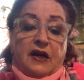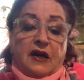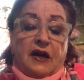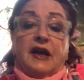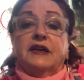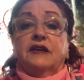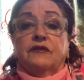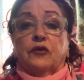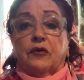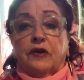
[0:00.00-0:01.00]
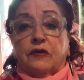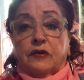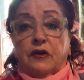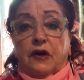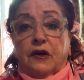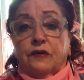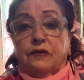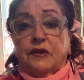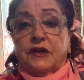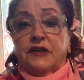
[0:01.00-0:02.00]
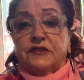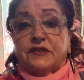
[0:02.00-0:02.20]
I give oracle card readings